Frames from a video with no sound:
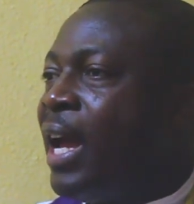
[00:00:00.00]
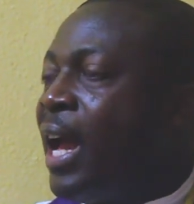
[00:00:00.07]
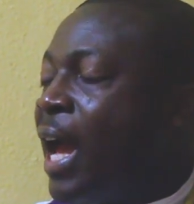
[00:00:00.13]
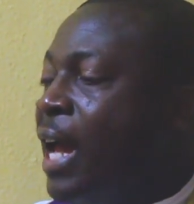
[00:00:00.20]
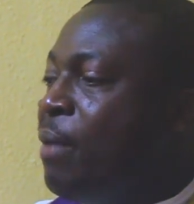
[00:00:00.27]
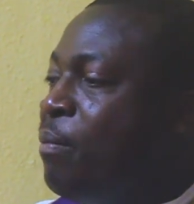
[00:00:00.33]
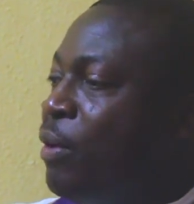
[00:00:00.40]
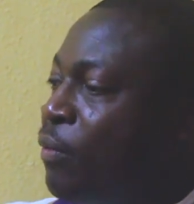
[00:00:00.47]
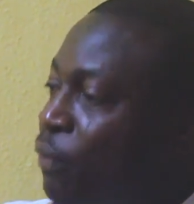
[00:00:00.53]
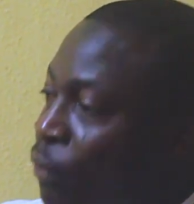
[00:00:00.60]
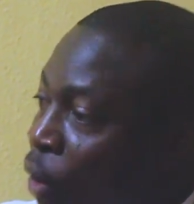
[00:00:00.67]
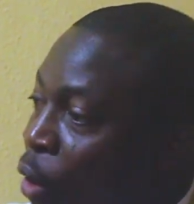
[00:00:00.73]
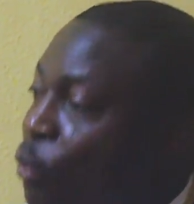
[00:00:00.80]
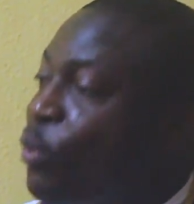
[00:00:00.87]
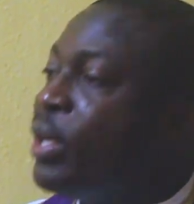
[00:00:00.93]
And
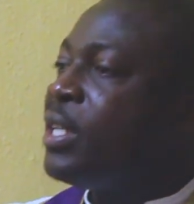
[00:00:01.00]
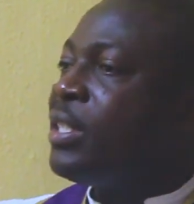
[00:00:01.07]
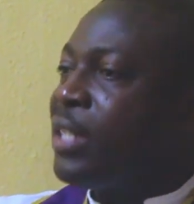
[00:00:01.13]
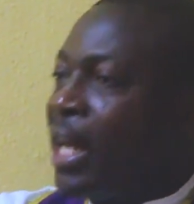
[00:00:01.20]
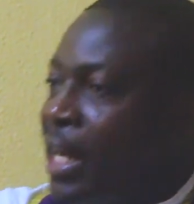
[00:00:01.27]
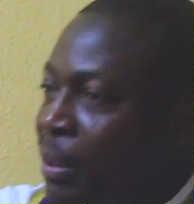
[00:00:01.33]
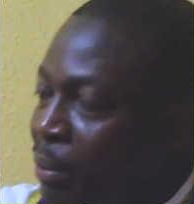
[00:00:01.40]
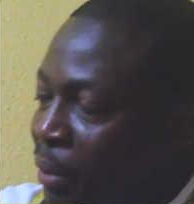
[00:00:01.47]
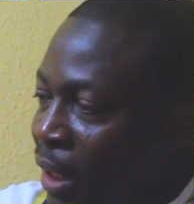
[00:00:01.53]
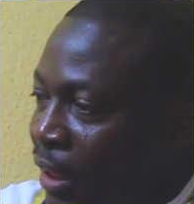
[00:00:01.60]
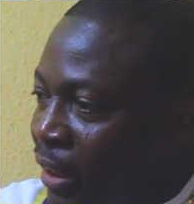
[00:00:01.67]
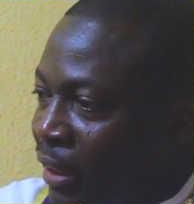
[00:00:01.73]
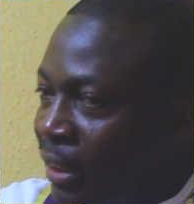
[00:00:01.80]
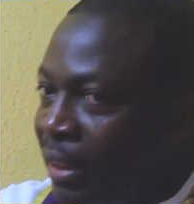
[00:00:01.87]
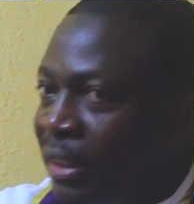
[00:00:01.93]
before we
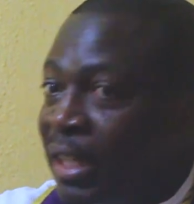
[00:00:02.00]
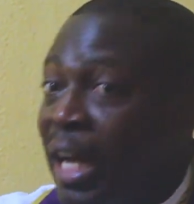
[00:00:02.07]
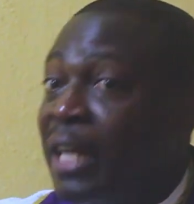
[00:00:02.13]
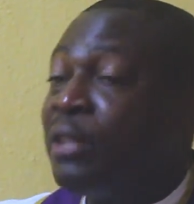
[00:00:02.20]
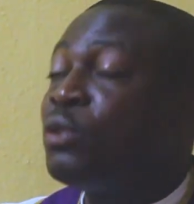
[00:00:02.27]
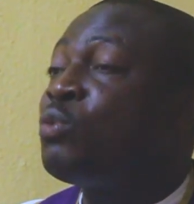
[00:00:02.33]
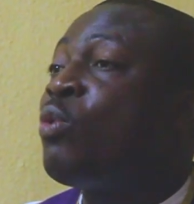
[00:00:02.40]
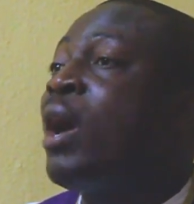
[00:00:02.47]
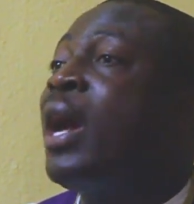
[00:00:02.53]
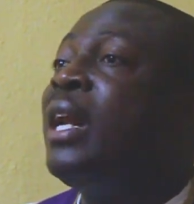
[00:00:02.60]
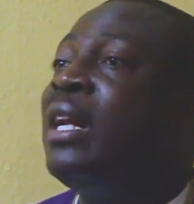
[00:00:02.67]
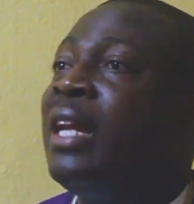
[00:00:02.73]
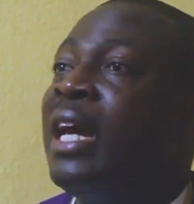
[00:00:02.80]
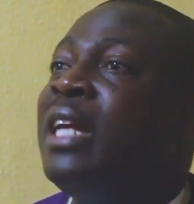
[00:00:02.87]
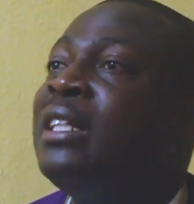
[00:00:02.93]
celebrate it, that is why
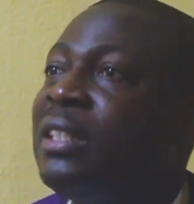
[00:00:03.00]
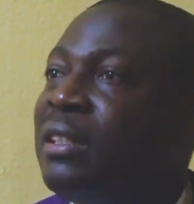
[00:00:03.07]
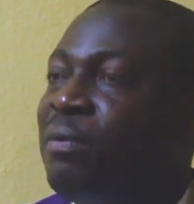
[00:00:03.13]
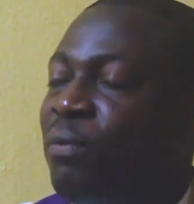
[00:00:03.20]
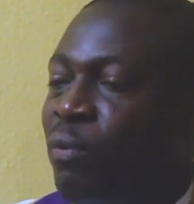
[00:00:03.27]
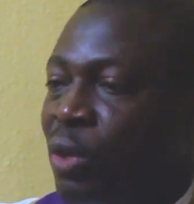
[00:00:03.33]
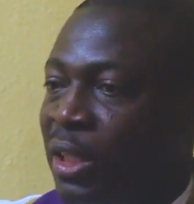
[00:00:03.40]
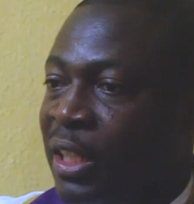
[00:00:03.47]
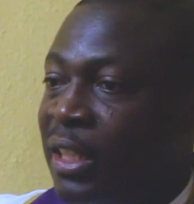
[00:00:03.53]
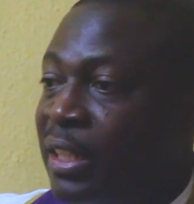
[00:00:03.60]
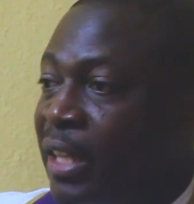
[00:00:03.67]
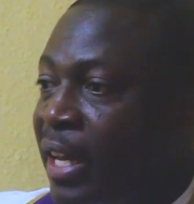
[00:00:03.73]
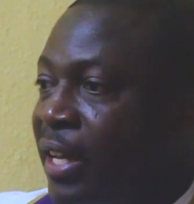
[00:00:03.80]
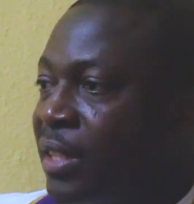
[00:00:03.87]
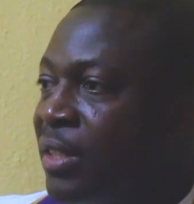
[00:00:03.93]
Lent, 40
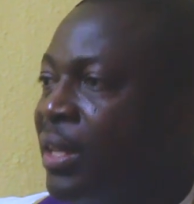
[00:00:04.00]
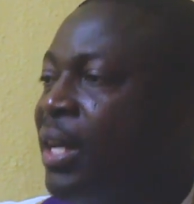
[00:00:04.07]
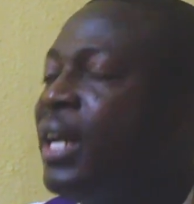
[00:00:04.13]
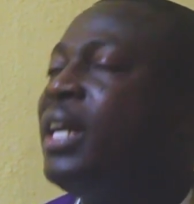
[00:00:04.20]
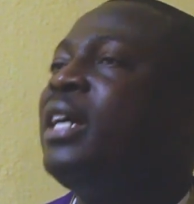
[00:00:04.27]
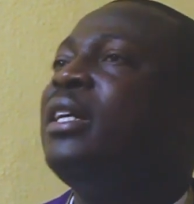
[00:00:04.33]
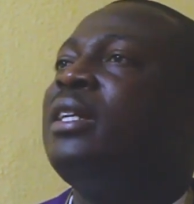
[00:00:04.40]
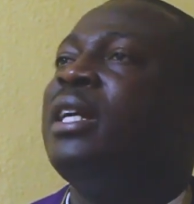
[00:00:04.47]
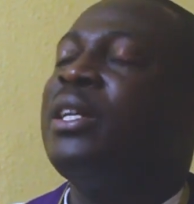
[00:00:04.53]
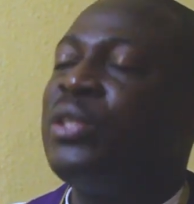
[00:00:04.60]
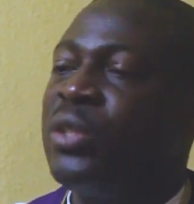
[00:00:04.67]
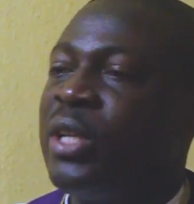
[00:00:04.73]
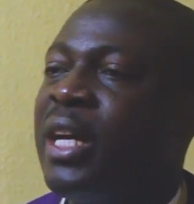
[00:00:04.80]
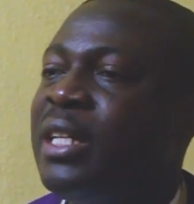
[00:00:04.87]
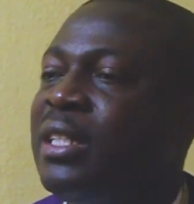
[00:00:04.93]
days,
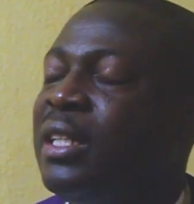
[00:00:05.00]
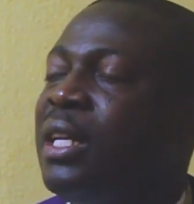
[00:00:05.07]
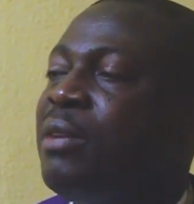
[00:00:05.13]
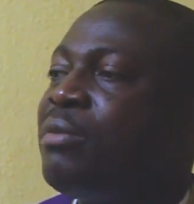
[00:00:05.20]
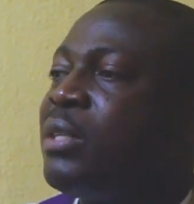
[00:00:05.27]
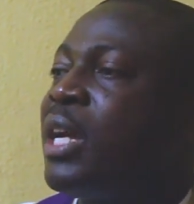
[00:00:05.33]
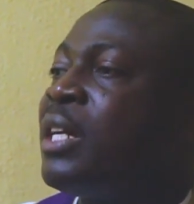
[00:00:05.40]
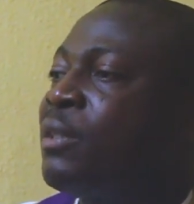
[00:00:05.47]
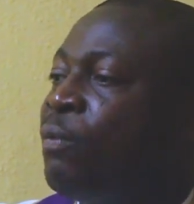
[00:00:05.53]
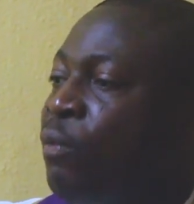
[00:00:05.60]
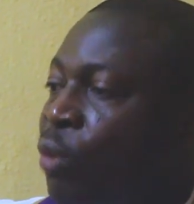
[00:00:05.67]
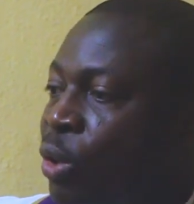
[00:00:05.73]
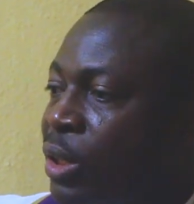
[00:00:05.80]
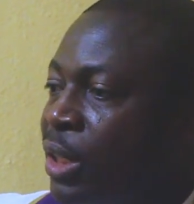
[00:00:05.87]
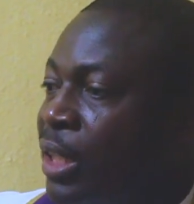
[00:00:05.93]
the church gives us
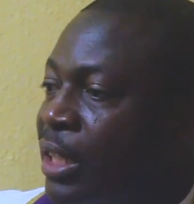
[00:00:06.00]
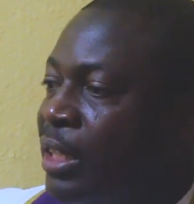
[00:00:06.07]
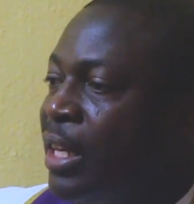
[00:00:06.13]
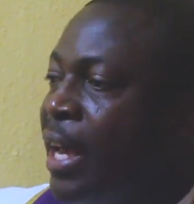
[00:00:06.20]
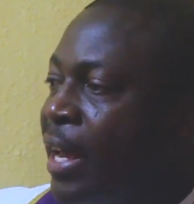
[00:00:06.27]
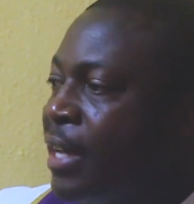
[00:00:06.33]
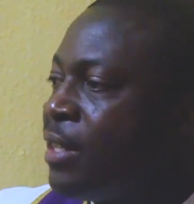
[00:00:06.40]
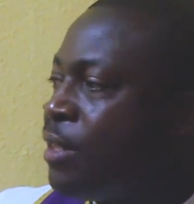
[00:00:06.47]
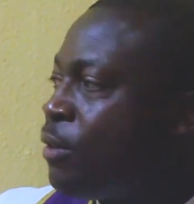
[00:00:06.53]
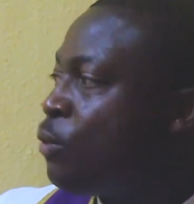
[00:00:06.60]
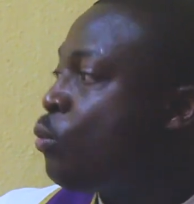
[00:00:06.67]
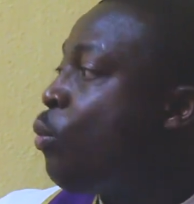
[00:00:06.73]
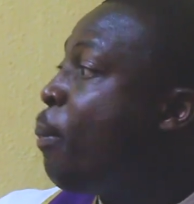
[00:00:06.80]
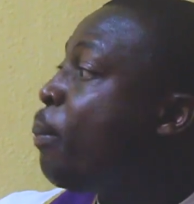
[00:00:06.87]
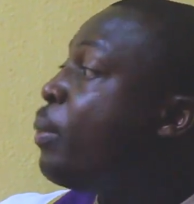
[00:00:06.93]
40 days
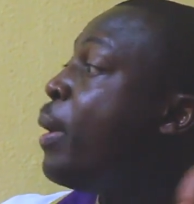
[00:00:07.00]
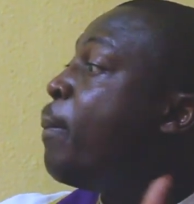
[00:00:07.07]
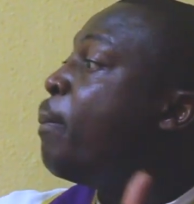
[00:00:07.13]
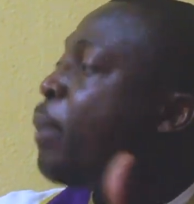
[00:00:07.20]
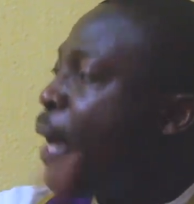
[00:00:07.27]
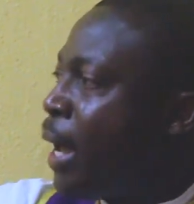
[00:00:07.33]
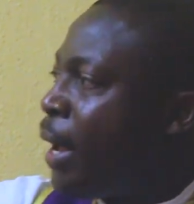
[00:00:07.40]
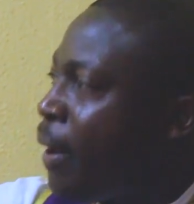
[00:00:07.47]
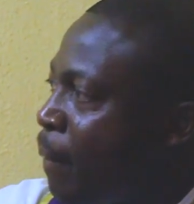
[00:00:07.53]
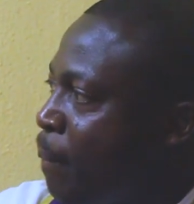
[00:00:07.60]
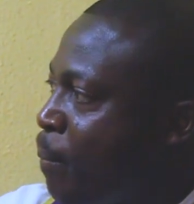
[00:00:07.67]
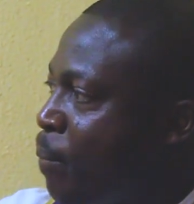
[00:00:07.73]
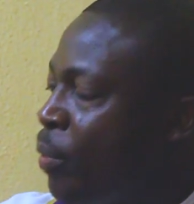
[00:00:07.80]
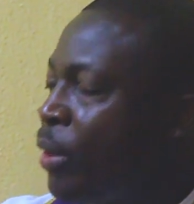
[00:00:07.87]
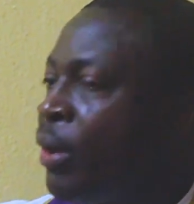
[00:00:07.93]
to prepare.
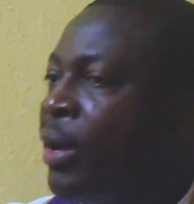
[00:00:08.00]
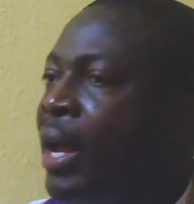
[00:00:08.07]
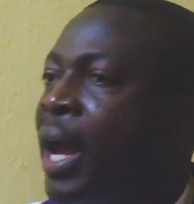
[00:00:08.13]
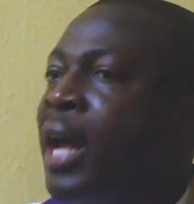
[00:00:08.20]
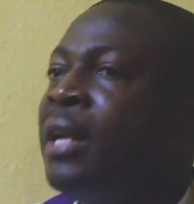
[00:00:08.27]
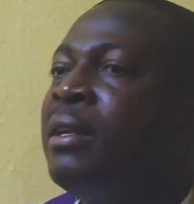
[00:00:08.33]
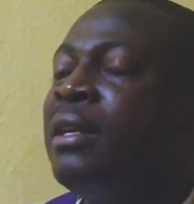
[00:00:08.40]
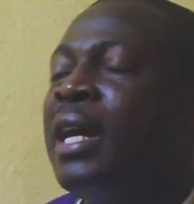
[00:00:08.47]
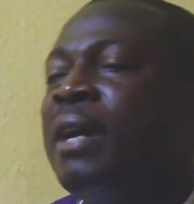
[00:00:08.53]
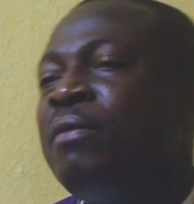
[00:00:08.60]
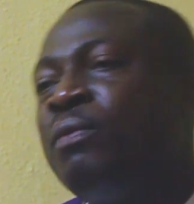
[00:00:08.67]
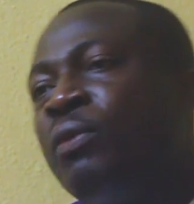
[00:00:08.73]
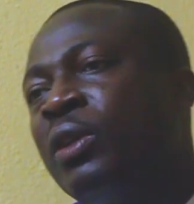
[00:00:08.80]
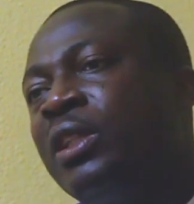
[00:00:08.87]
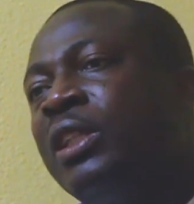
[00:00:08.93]
And
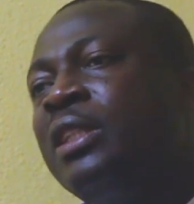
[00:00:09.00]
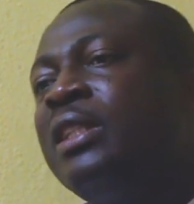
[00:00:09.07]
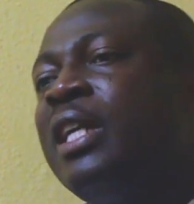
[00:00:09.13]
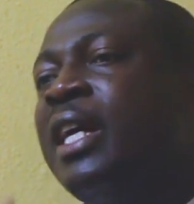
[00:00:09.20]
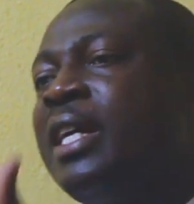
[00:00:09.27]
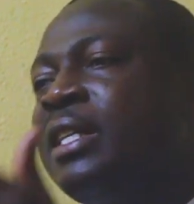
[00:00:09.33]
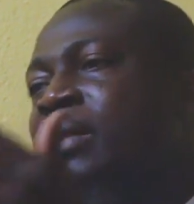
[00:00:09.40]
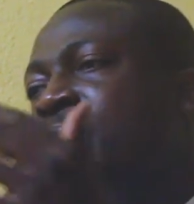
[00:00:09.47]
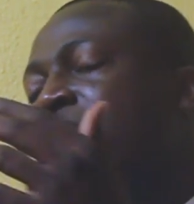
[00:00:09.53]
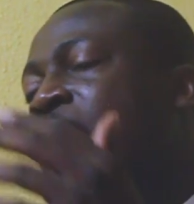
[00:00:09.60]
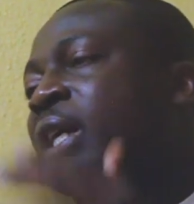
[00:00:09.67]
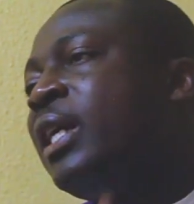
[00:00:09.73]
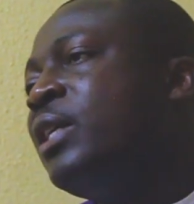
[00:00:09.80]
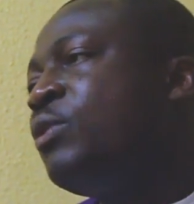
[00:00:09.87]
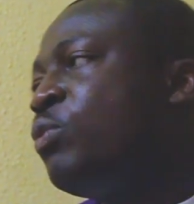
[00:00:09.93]
40 days
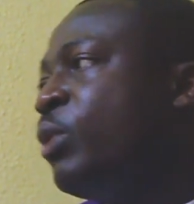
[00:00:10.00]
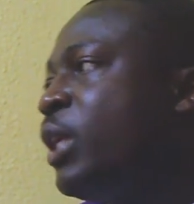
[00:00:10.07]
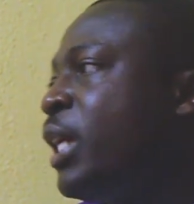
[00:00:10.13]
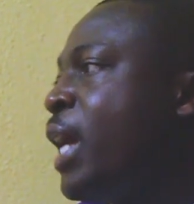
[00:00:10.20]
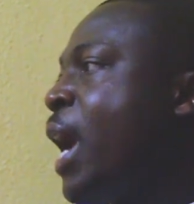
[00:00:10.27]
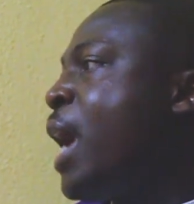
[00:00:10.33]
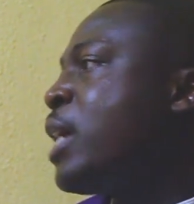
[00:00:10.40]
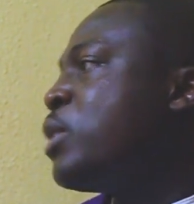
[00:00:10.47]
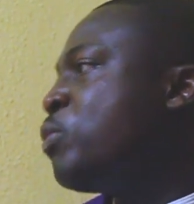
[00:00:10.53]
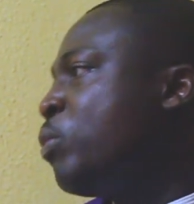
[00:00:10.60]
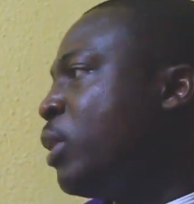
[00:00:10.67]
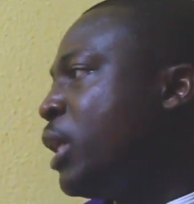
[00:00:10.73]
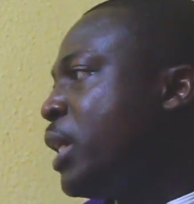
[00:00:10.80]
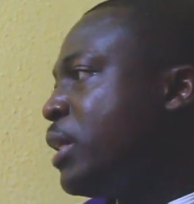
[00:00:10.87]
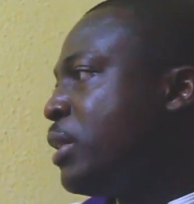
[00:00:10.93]
begins with the Ash
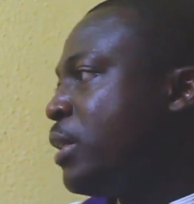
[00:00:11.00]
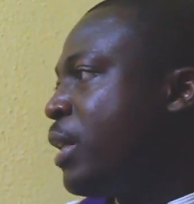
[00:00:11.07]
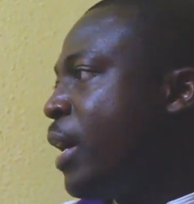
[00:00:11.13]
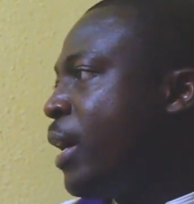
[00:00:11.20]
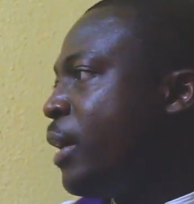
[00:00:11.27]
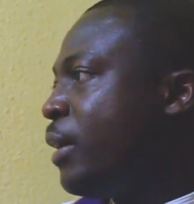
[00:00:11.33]
Wednesday.